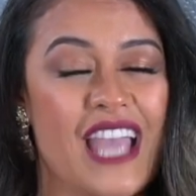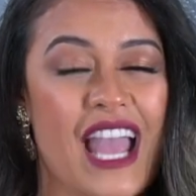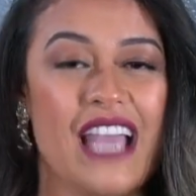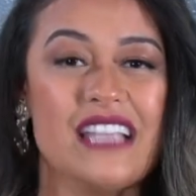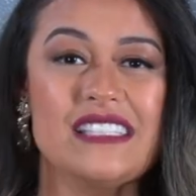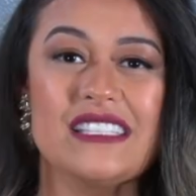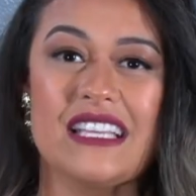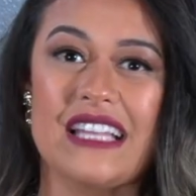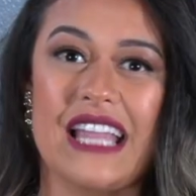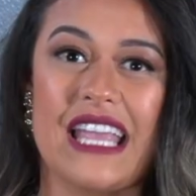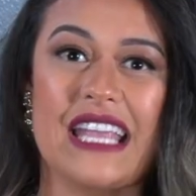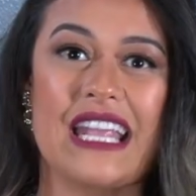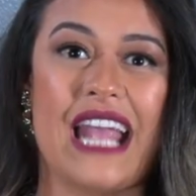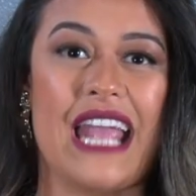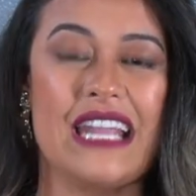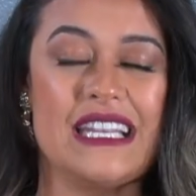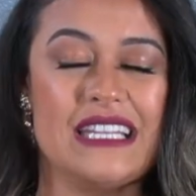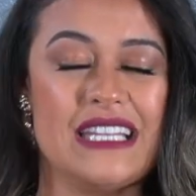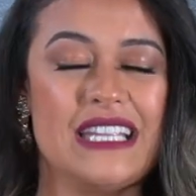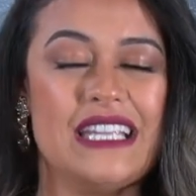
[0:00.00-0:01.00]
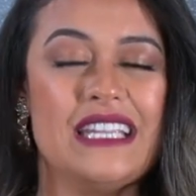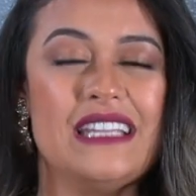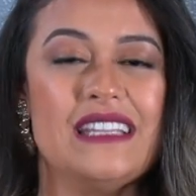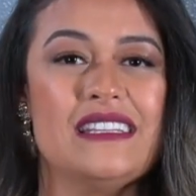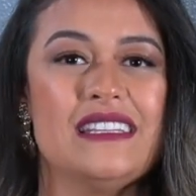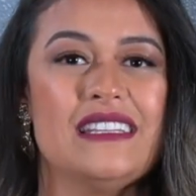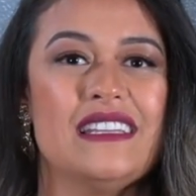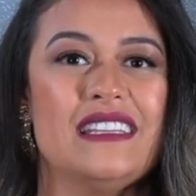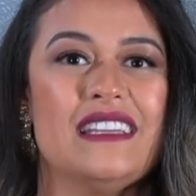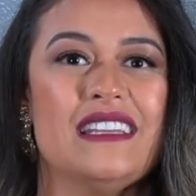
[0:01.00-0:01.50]
Yeah, I said, like, I
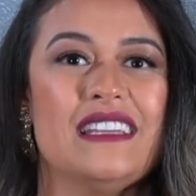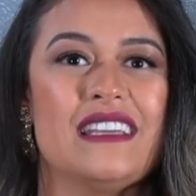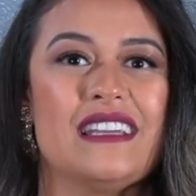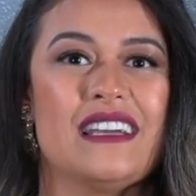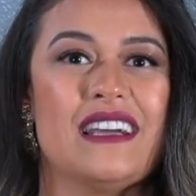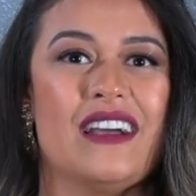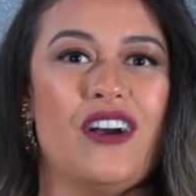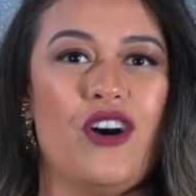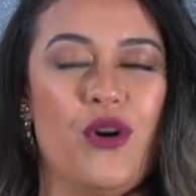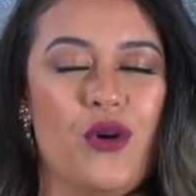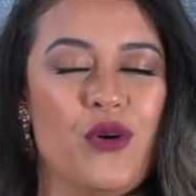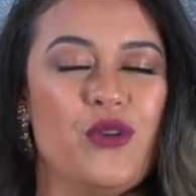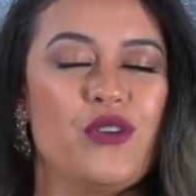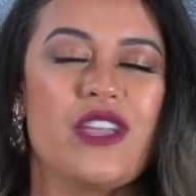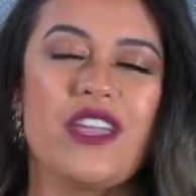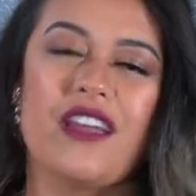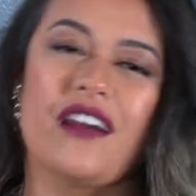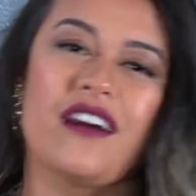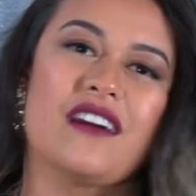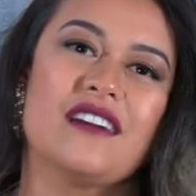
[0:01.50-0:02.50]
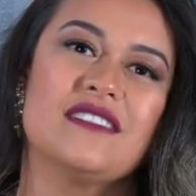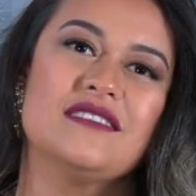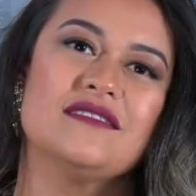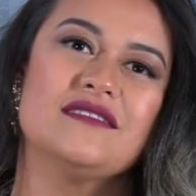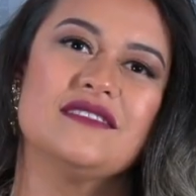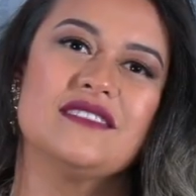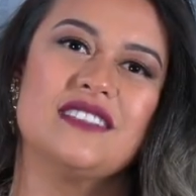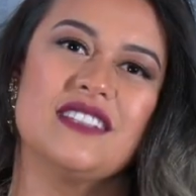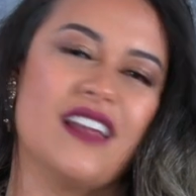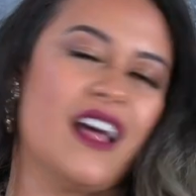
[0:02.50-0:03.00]
need a whole year
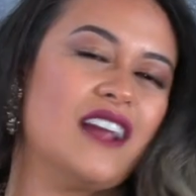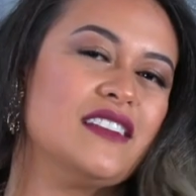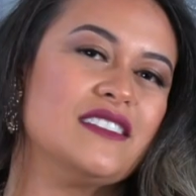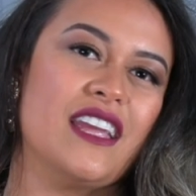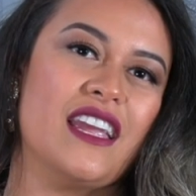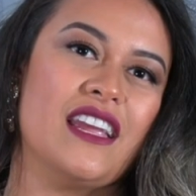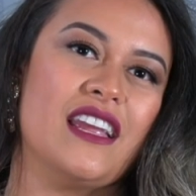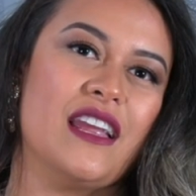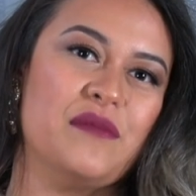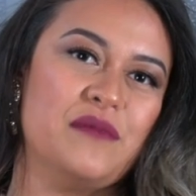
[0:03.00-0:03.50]
to not date,